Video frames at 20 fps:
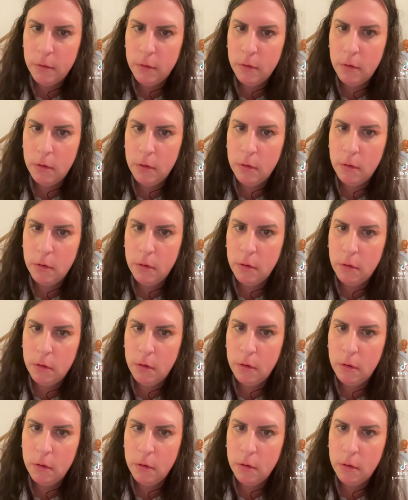
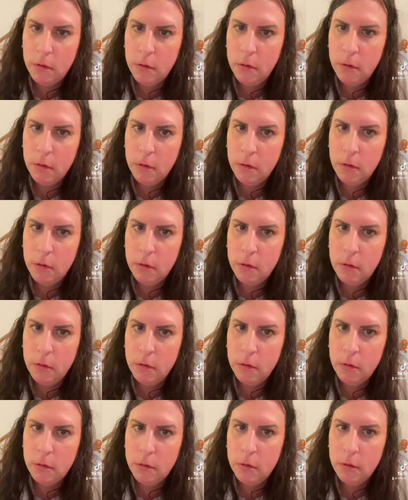
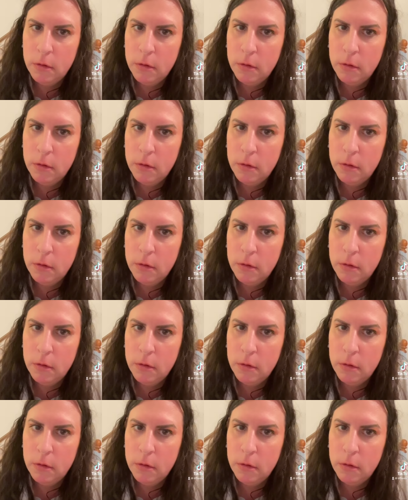(silence)